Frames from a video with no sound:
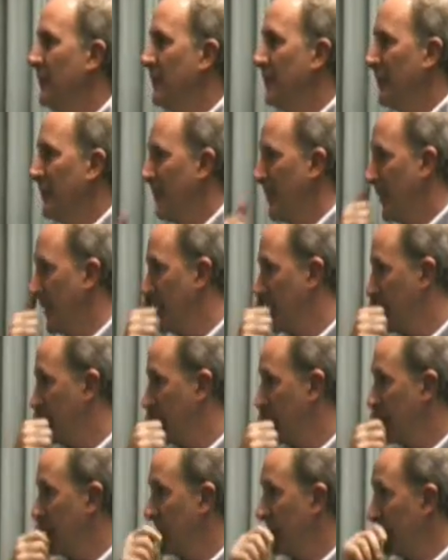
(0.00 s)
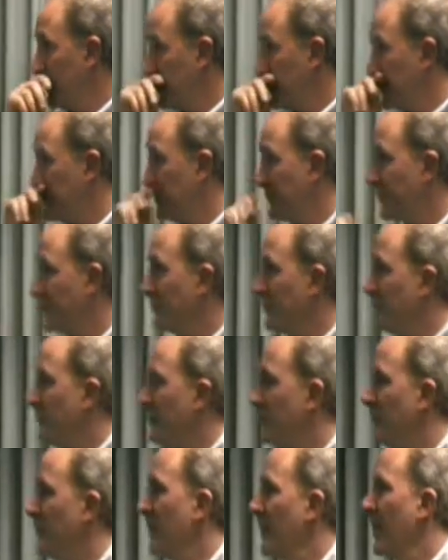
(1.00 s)
So our soldiers in
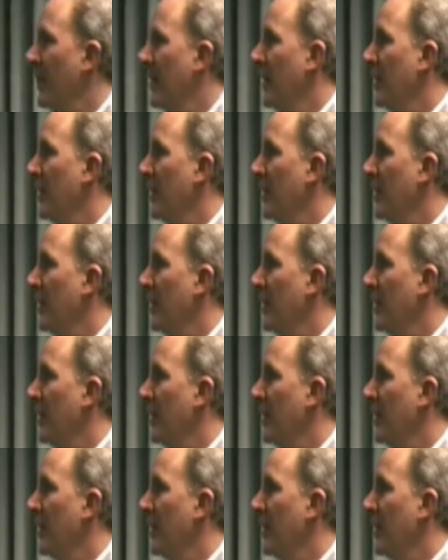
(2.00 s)
Afghanistan.